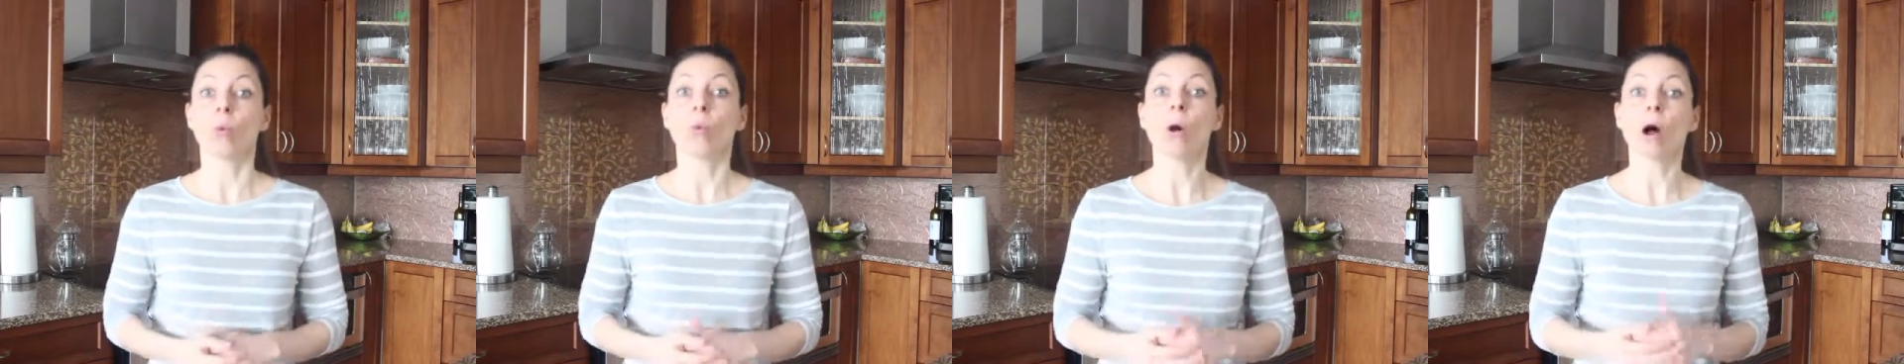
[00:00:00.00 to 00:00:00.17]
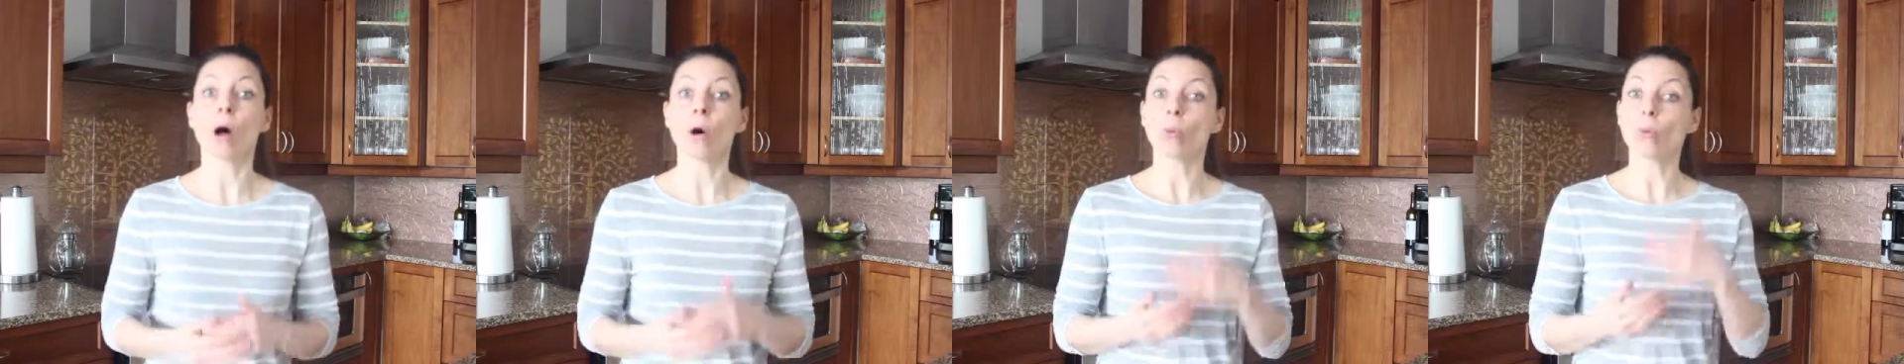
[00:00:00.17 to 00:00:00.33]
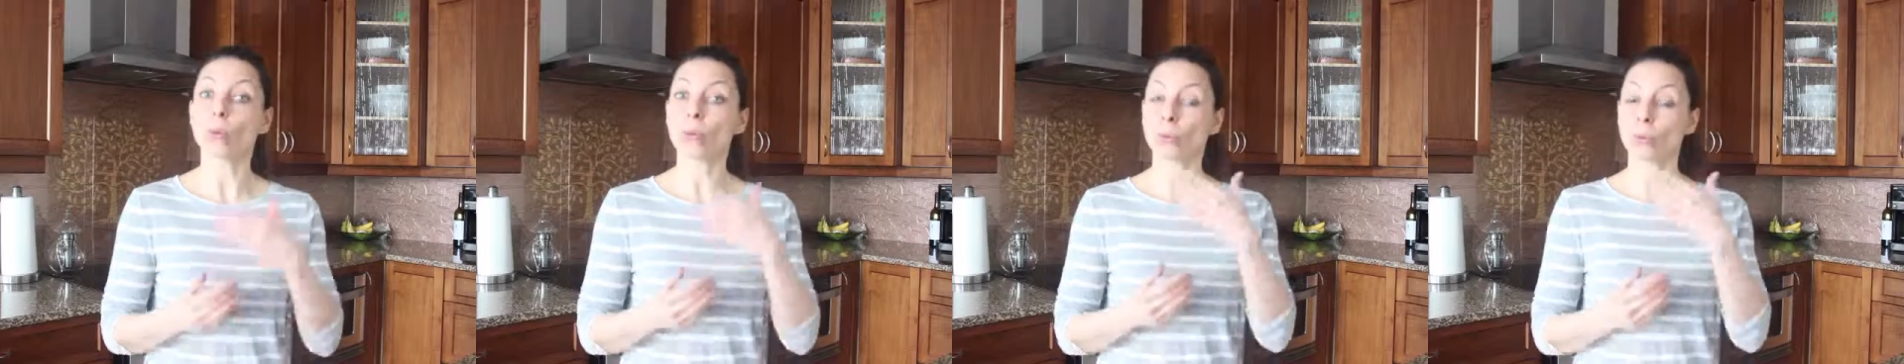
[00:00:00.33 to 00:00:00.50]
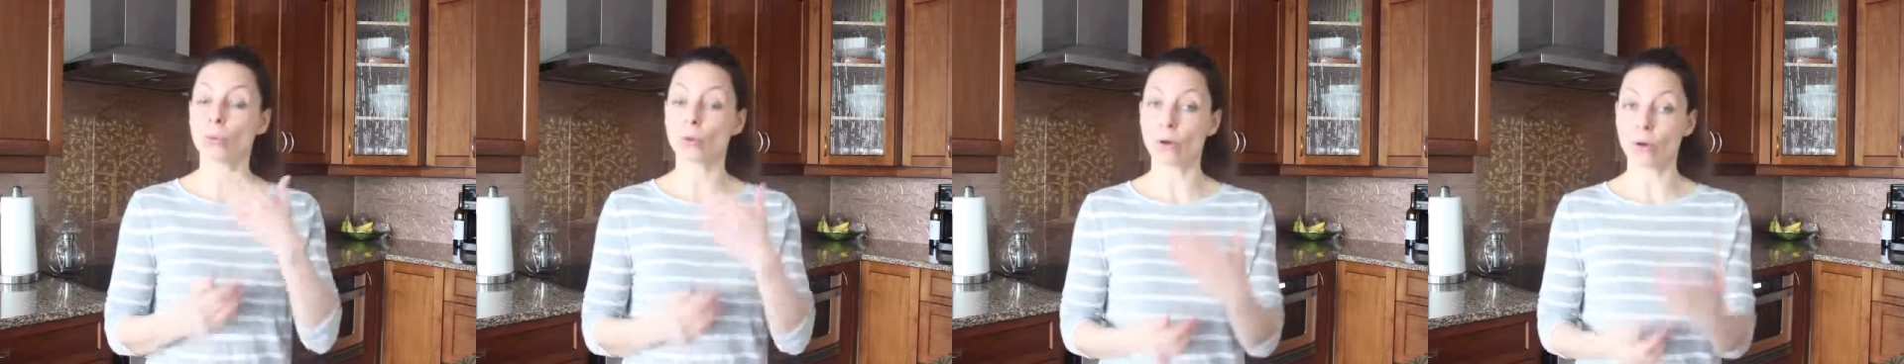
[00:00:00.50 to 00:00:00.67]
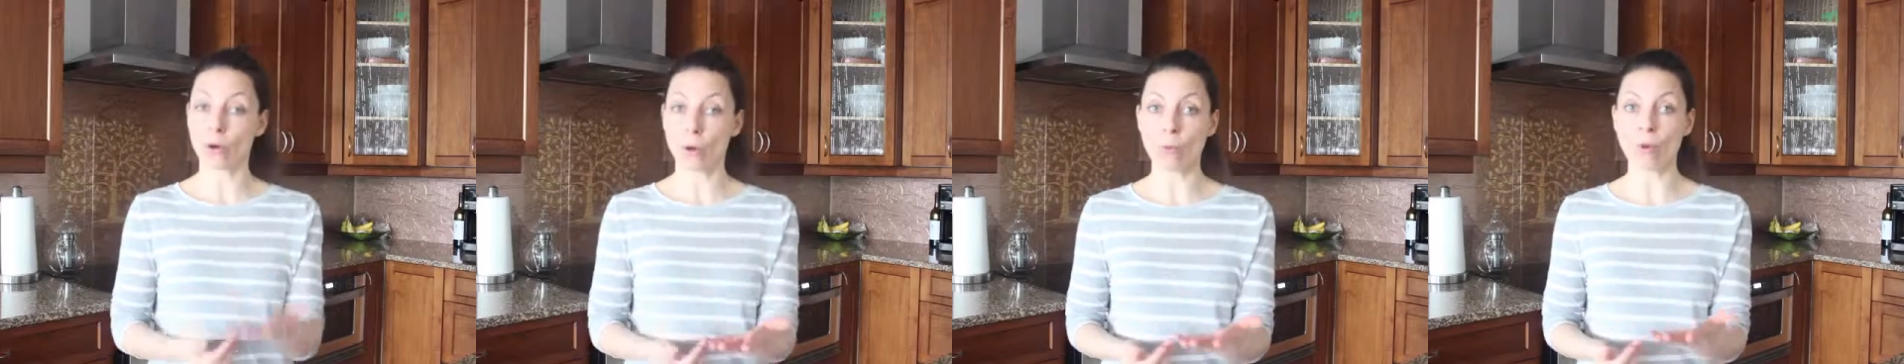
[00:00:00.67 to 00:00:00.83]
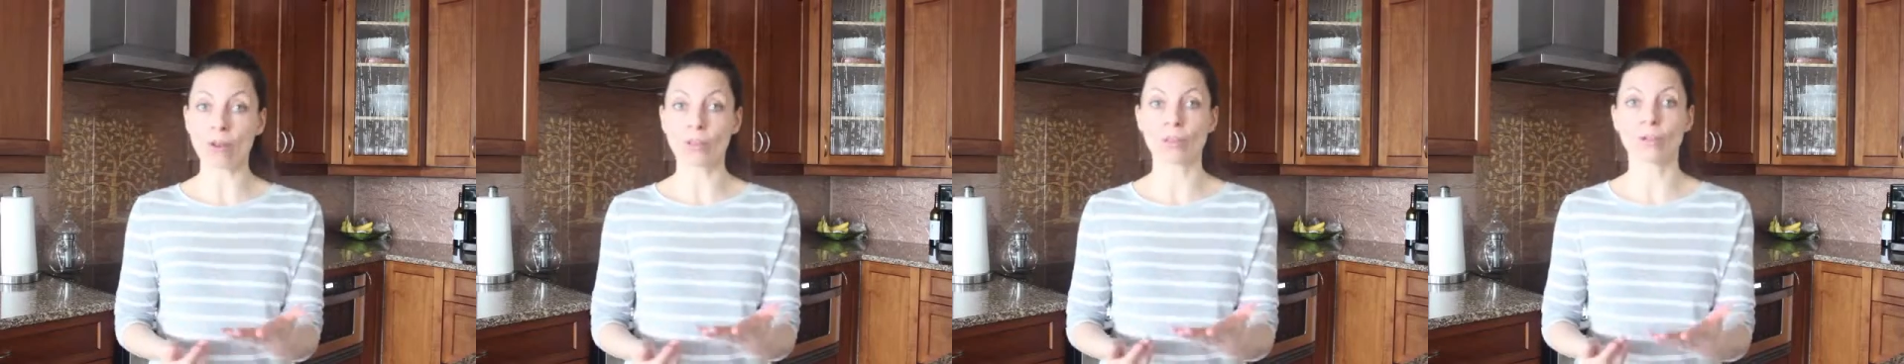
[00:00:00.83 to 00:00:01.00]
Well, when
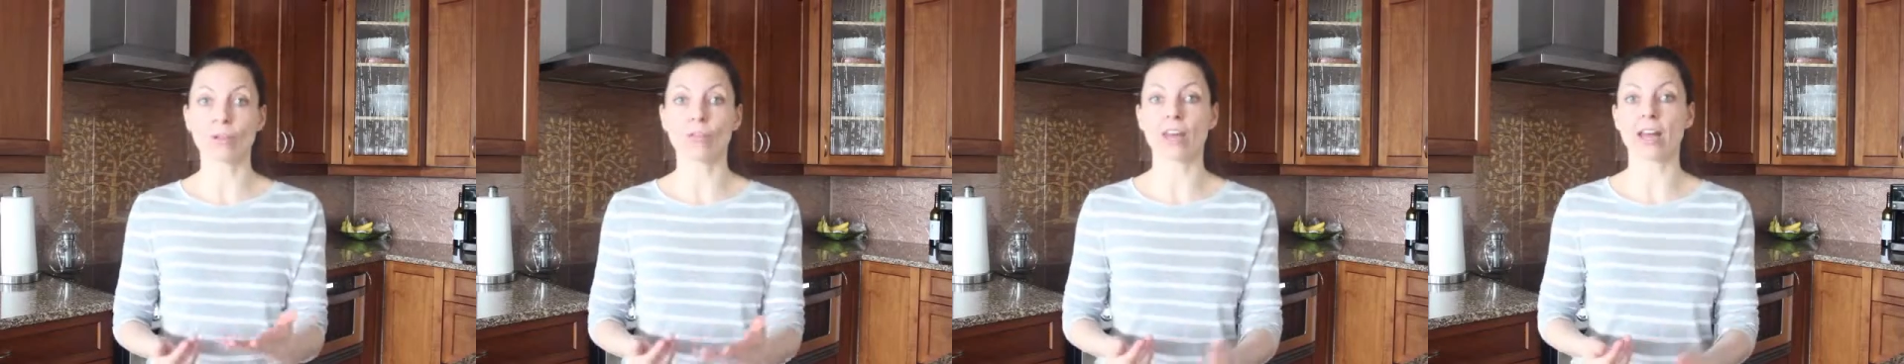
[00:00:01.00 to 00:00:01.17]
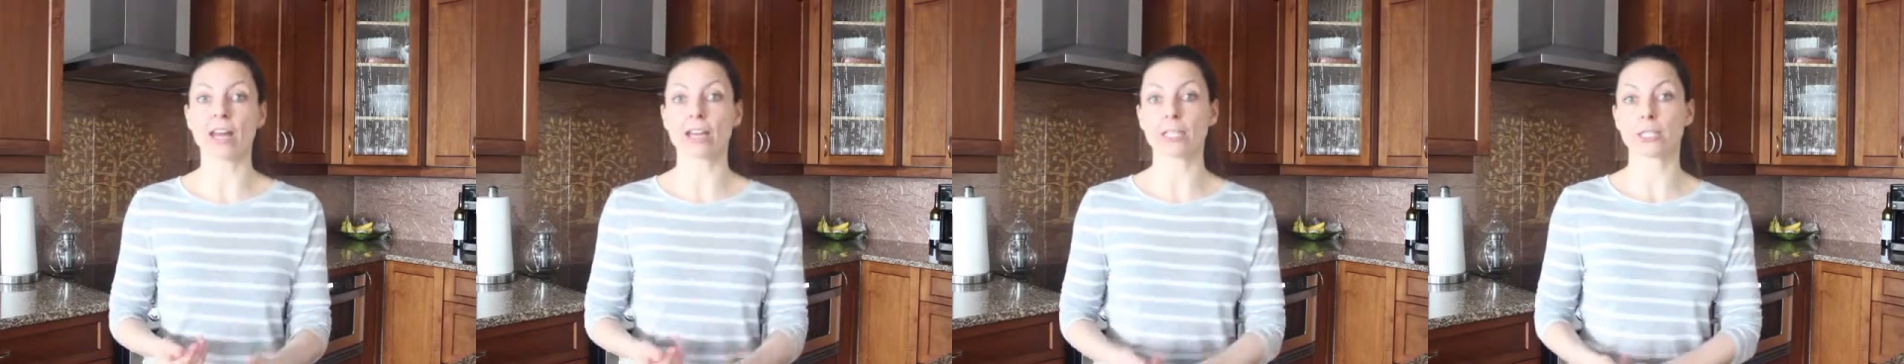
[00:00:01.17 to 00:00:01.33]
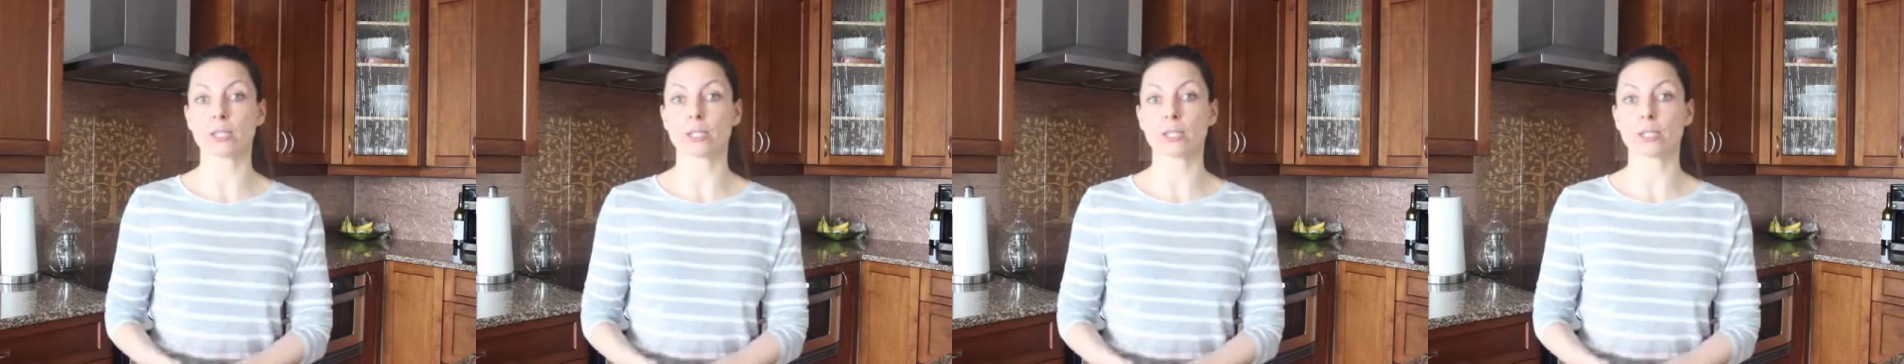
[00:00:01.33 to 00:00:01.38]
we're going through that